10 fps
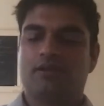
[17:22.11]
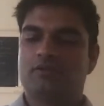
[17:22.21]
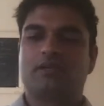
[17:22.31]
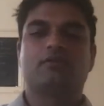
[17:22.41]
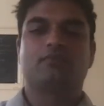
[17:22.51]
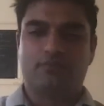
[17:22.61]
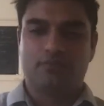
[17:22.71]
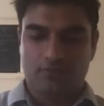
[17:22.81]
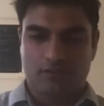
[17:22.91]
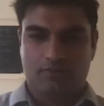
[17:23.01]
there's a
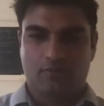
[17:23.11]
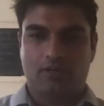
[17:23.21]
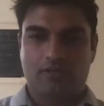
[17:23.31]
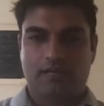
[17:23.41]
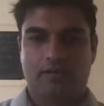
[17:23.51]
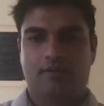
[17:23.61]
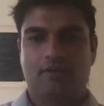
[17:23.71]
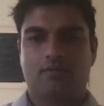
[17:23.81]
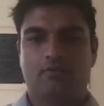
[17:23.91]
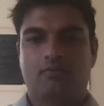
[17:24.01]
few different ones out there